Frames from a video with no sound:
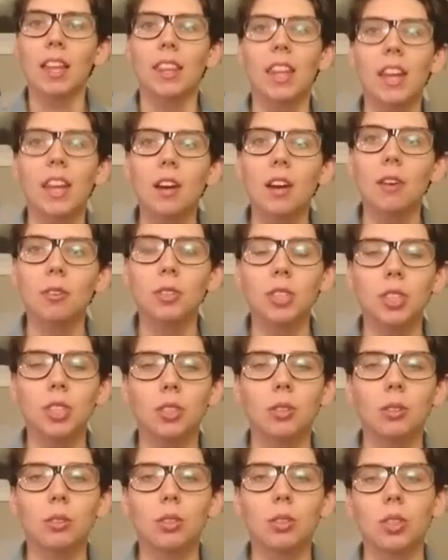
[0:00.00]
they go
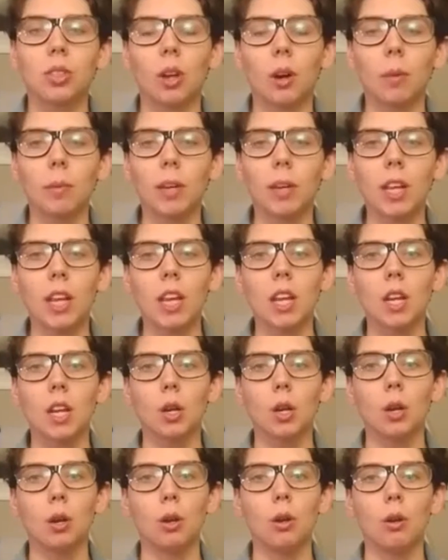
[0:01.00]
to so
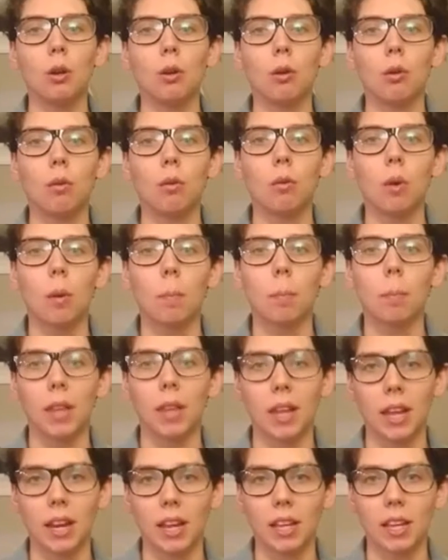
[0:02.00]
many new
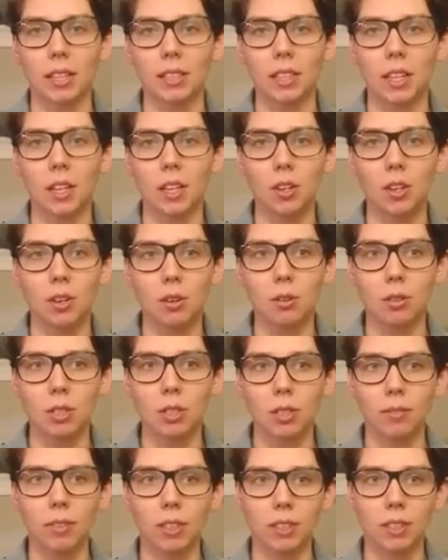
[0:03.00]
planets and new
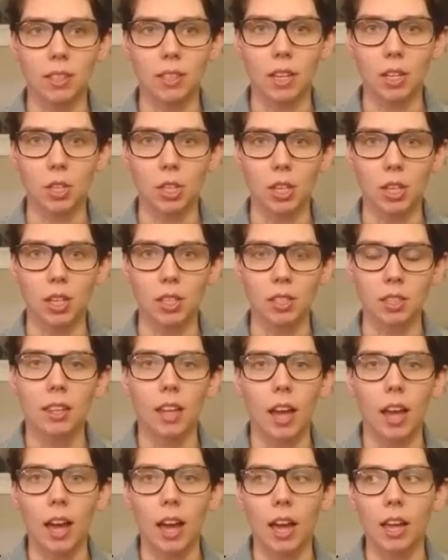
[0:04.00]
civilizations
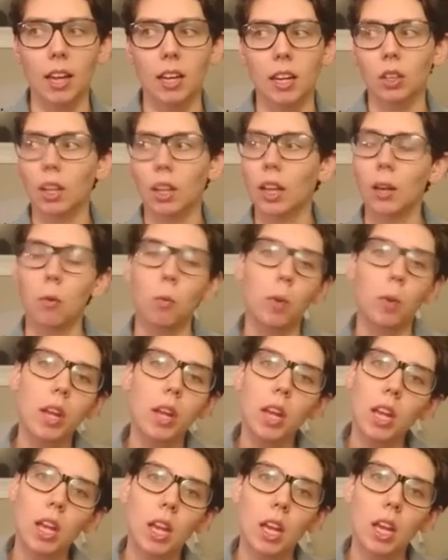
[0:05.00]
that like
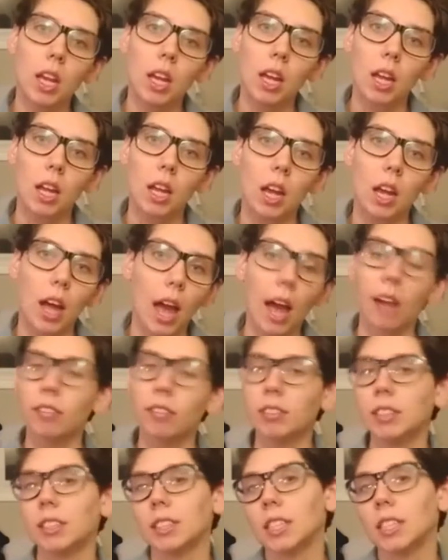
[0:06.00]
we
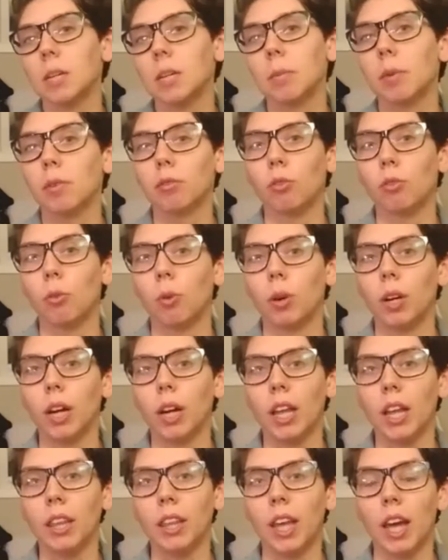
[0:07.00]
haven't seen before,
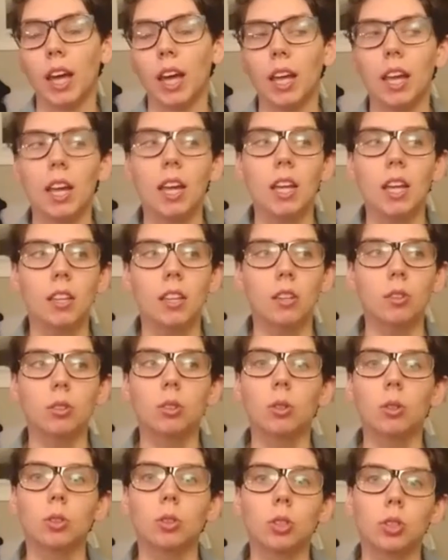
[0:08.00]
and that
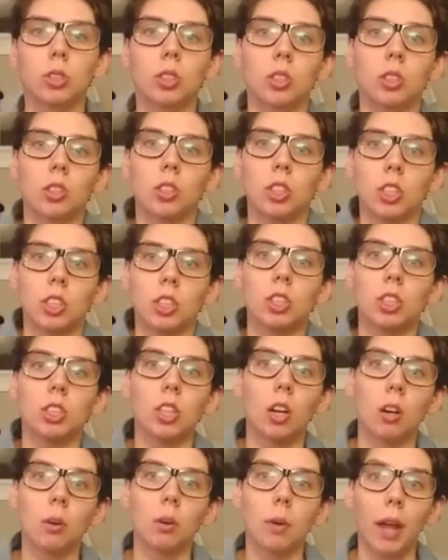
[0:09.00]
those cultures are just
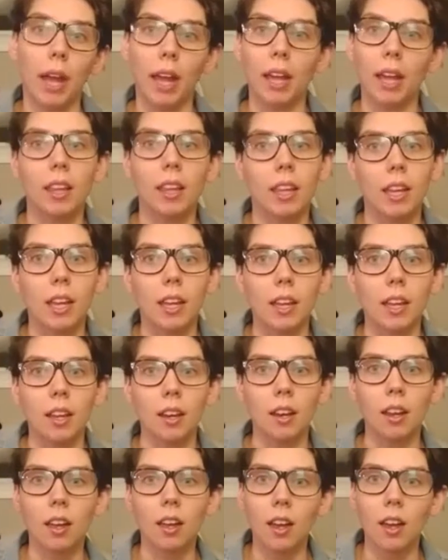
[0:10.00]
so
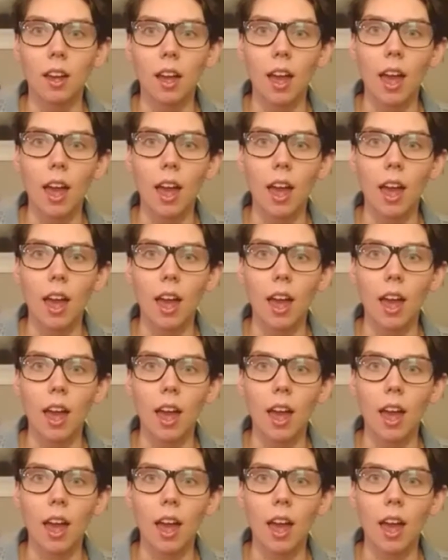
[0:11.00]
alien,